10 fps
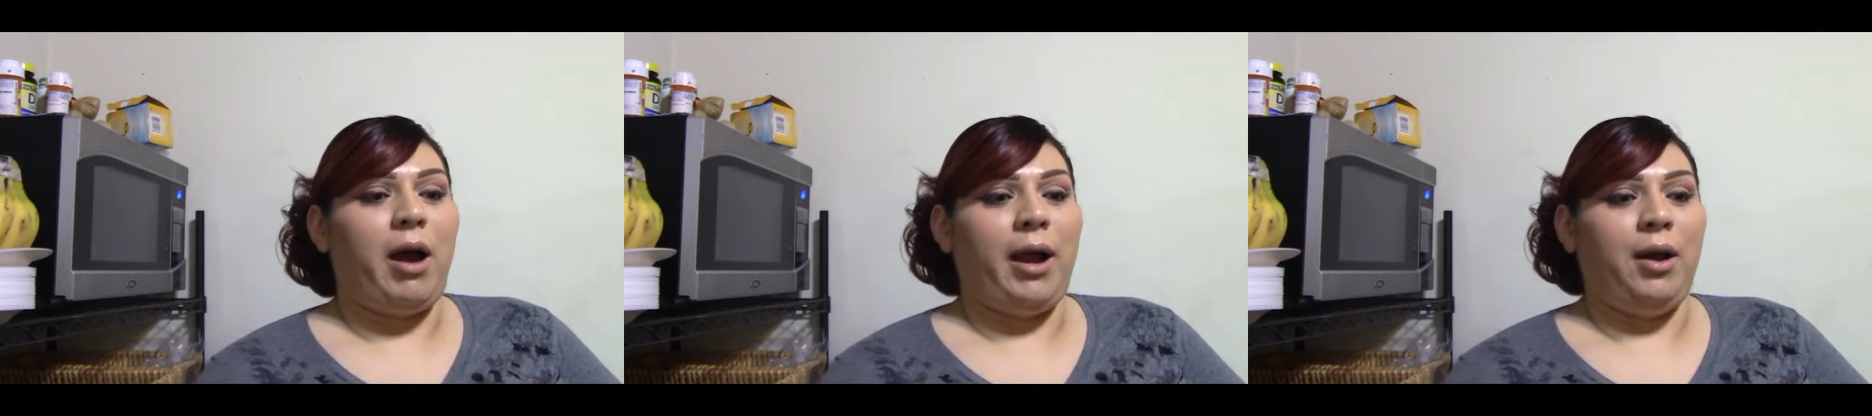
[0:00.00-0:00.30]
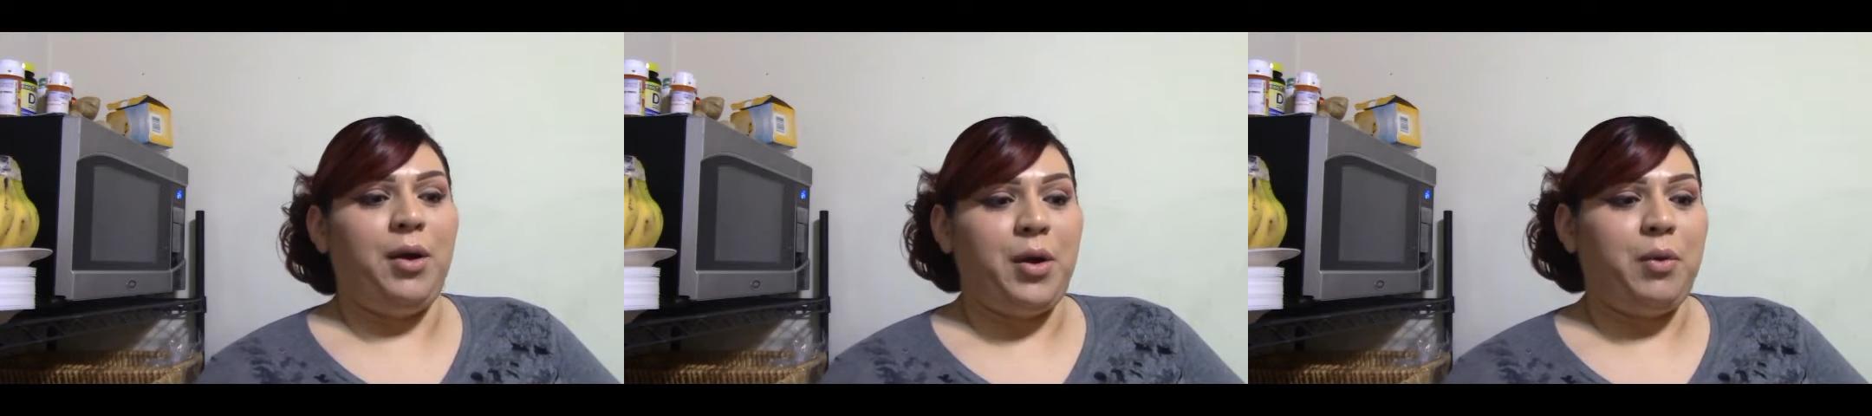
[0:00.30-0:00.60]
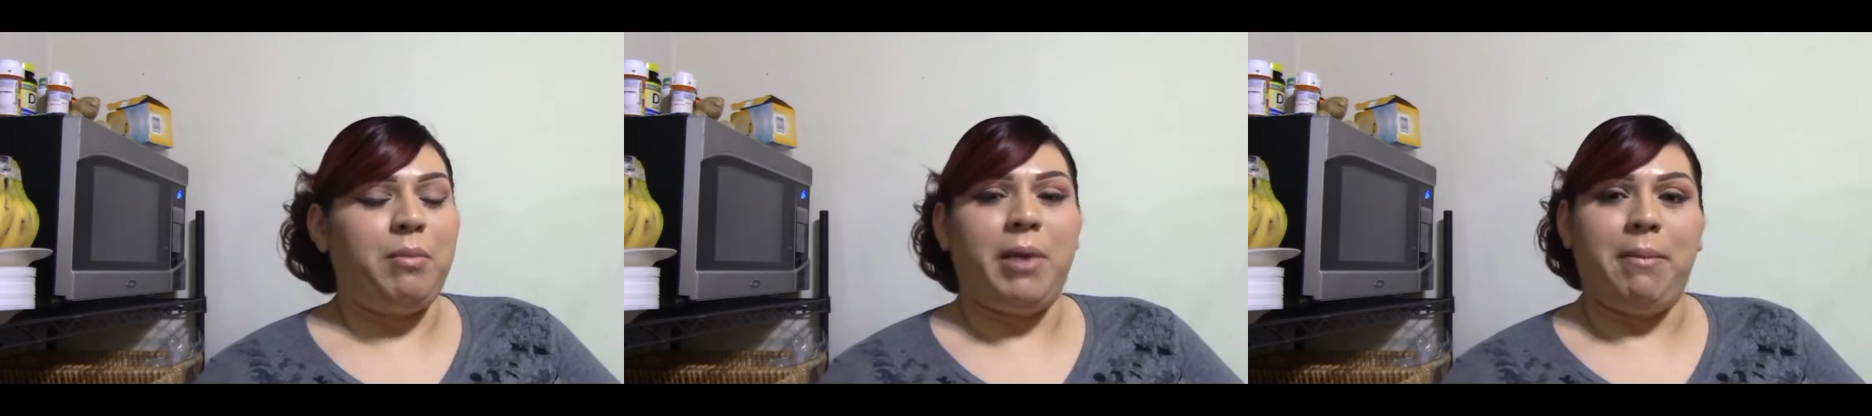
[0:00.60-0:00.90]
I know
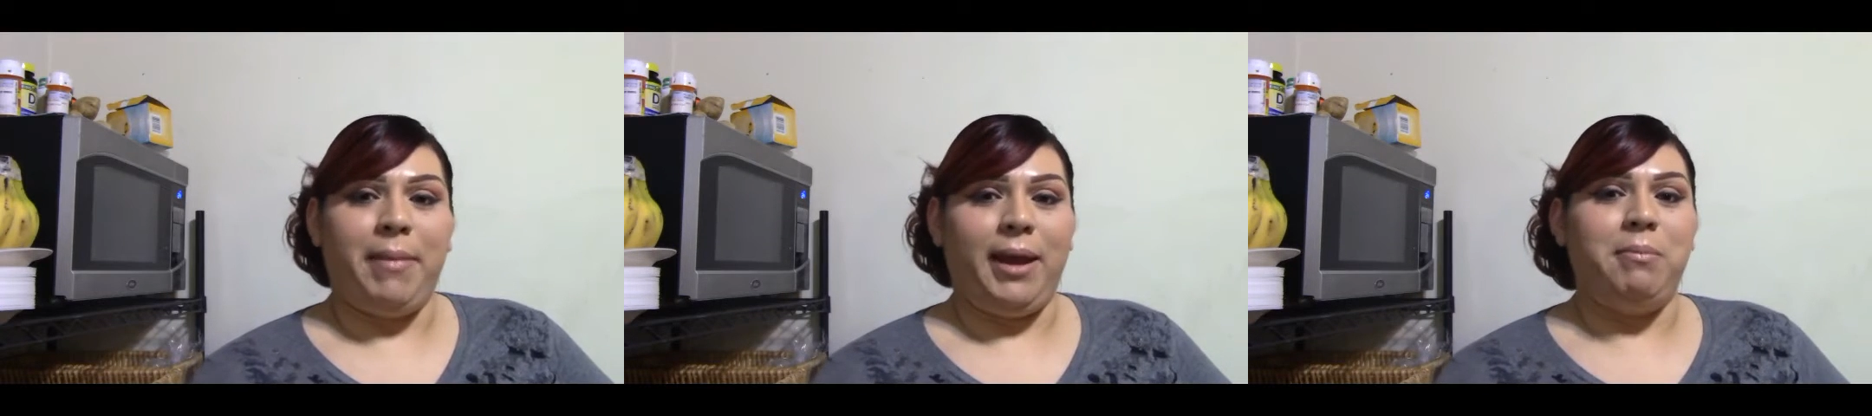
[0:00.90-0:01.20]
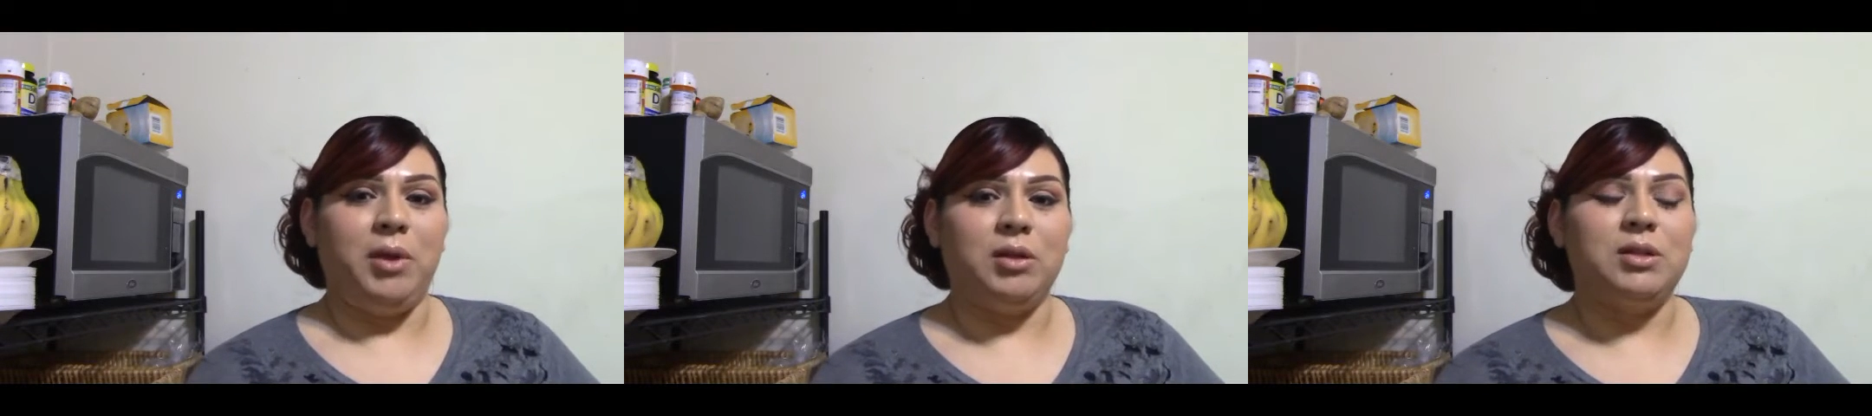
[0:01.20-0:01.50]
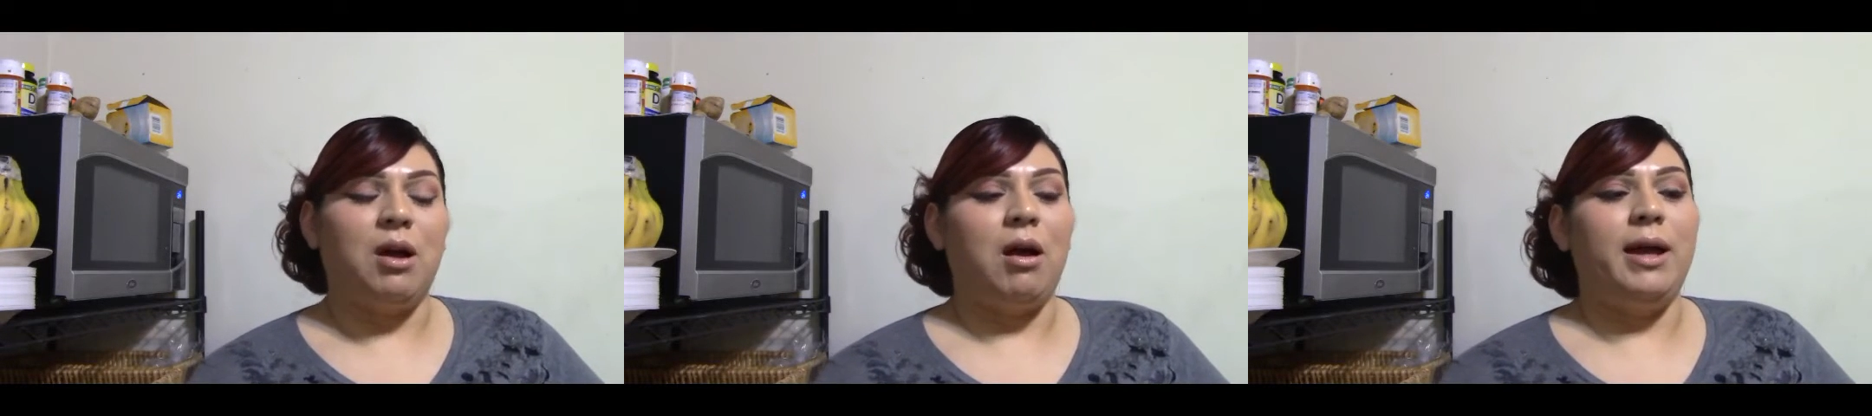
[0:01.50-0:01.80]
what my main meals are.